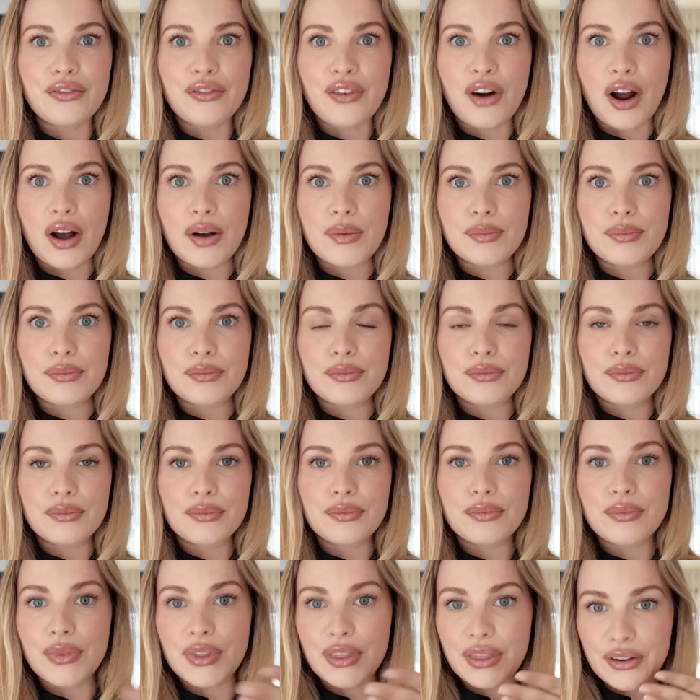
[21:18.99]
from
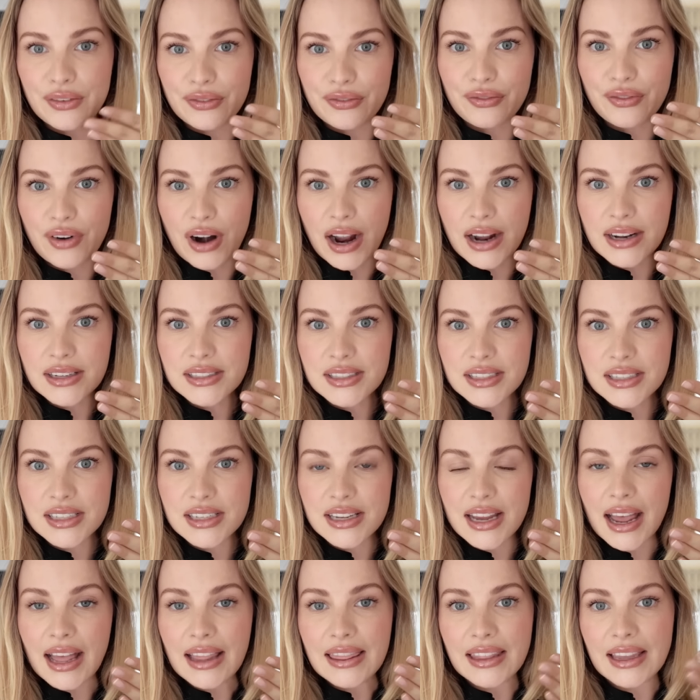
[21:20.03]
the
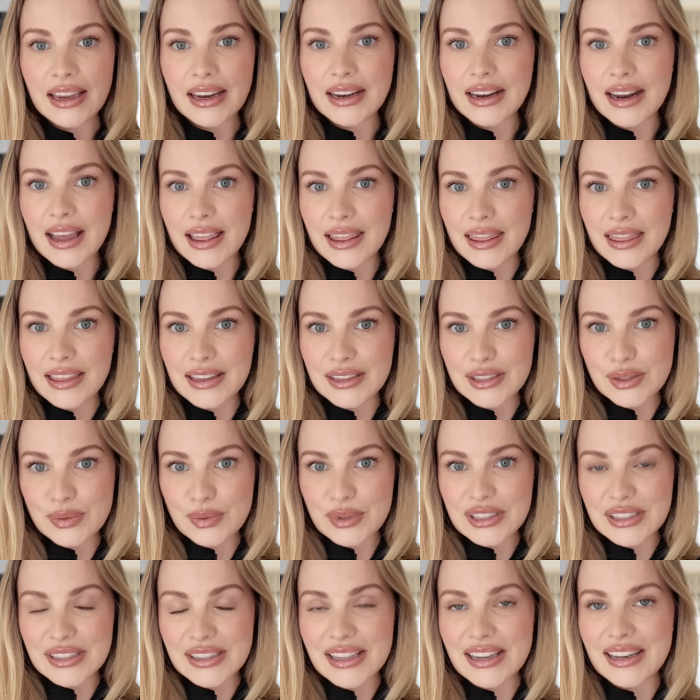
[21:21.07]
front, and then this
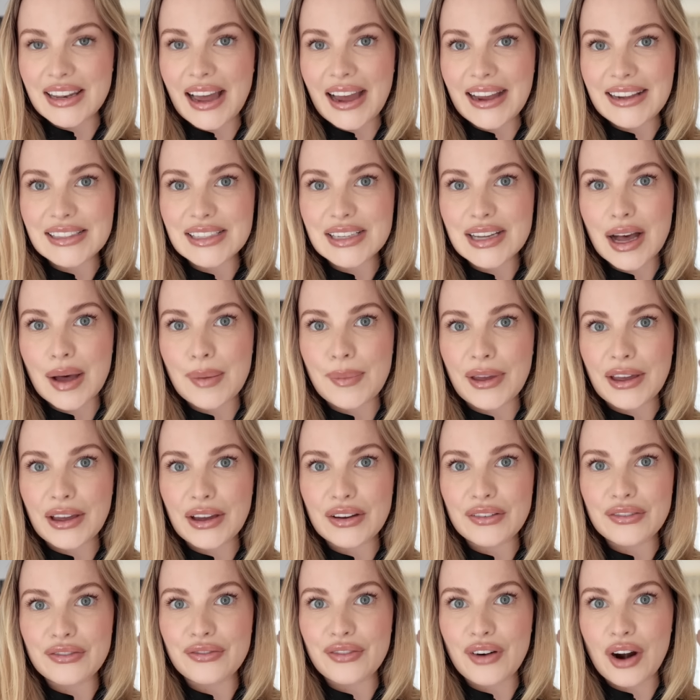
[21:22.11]
was the light
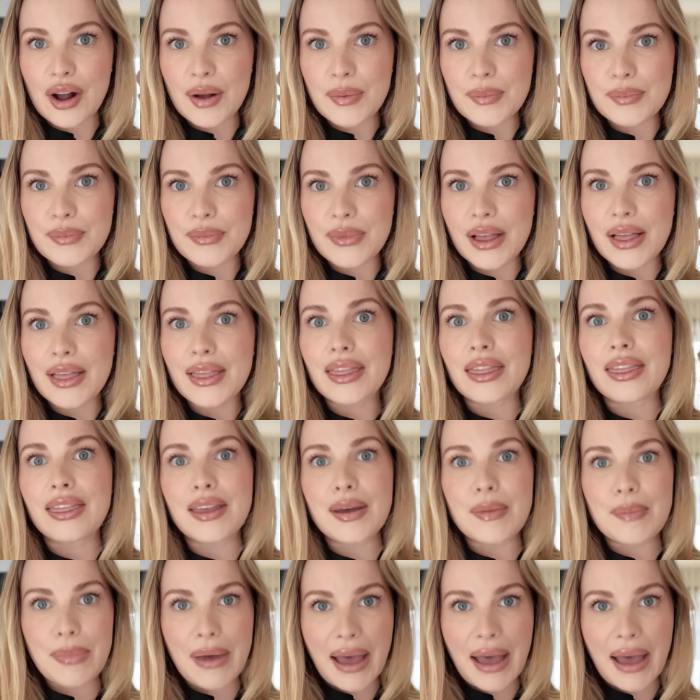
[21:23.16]
coming from the